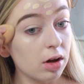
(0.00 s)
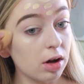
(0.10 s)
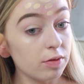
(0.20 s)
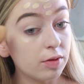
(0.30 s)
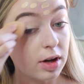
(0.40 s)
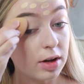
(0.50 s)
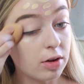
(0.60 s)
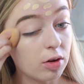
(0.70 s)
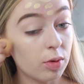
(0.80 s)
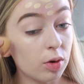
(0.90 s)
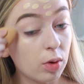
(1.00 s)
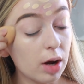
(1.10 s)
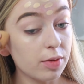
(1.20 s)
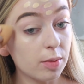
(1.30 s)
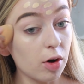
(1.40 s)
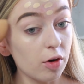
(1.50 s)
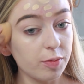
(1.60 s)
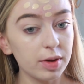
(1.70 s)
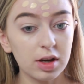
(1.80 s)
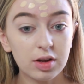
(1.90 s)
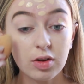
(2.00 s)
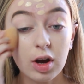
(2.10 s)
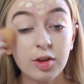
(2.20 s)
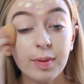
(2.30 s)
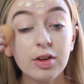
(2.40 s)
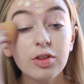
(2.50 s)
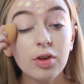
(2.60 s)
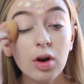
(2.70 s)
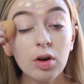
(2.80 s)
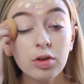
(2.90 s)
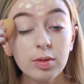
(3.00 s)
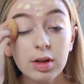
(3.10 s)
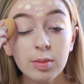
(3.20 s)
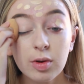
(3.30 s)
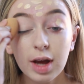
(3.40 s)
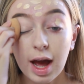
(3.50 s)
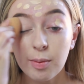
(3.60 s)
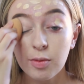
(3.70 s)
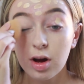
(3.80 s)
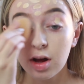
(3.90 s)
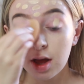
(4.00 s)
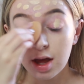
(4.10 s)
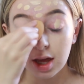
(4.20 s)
I really did not want to wipe them off because I spent so long doing them on camera,